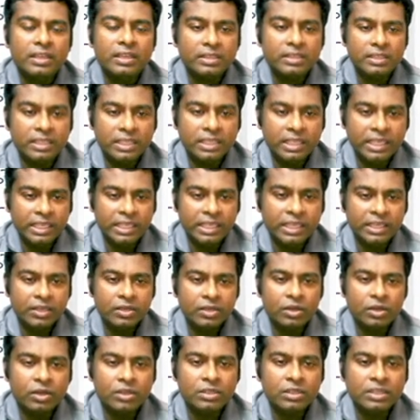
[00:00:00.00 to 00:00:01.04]
E
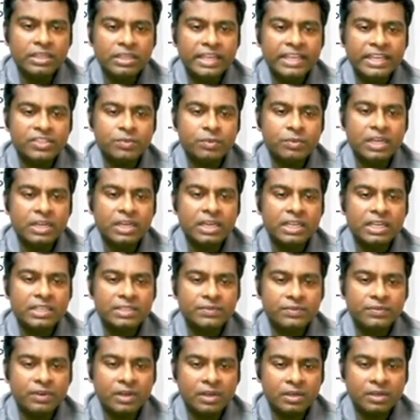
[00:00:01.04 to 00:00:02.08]
equal to Young's
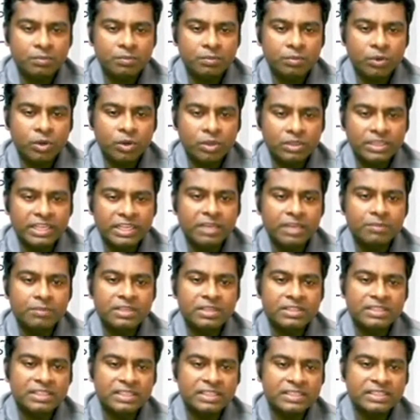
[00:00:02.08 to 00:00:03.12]
modulus for both
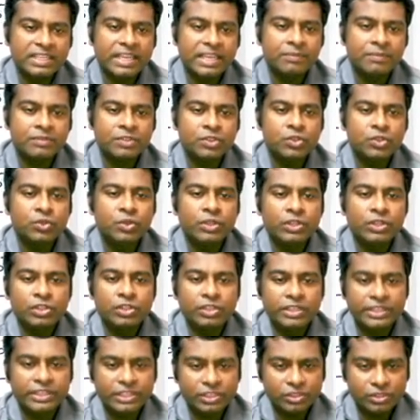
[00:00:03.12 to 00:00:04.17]
elements is same 2 into
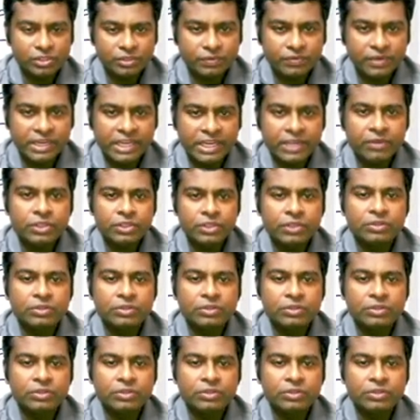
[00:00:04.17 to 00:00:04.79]
10 raised to 5,